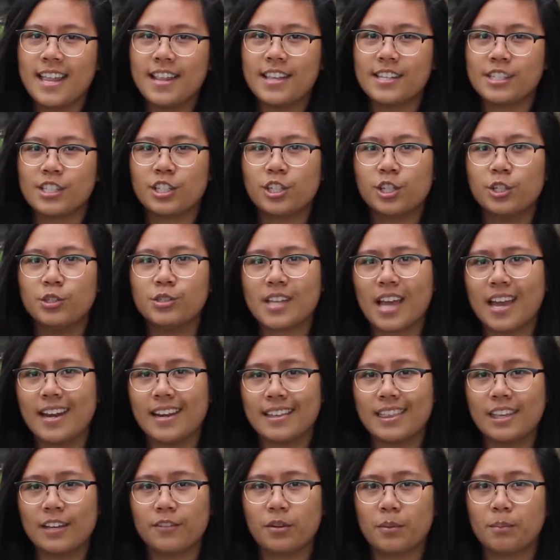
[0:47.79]
This includes
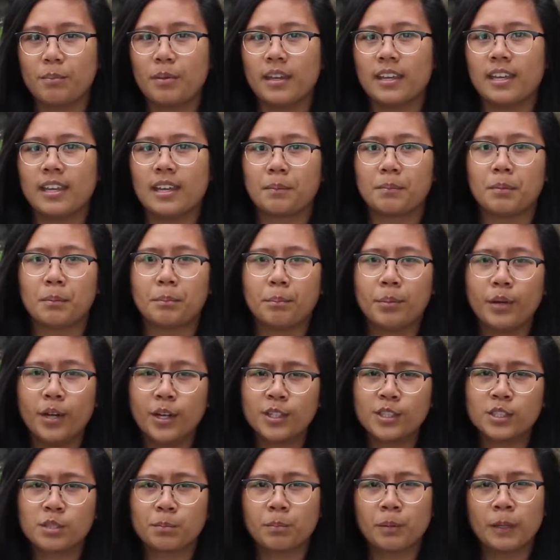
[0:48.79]
anything from picking up a
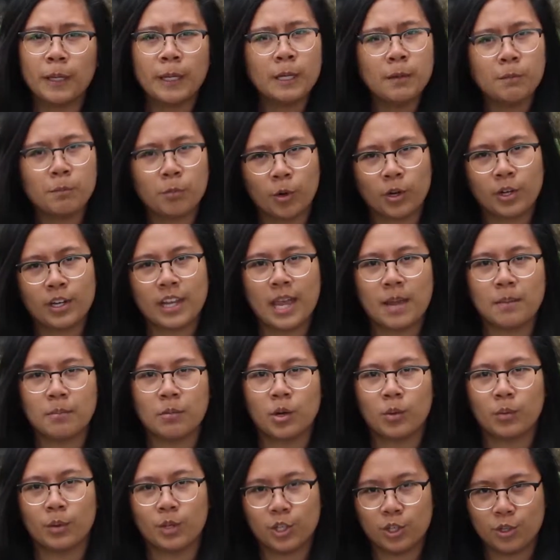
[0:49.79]
book to playing a board game,
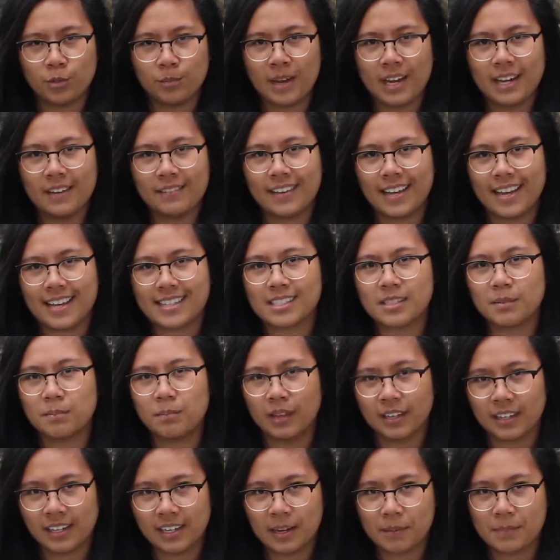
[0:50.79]
or what you might have guessed,
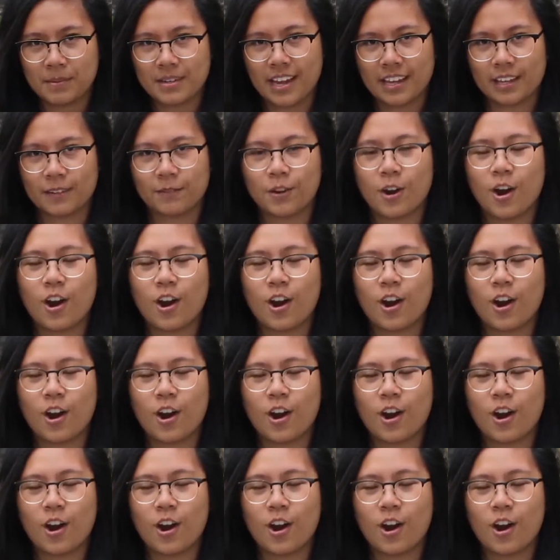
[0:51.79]
picking up a deck of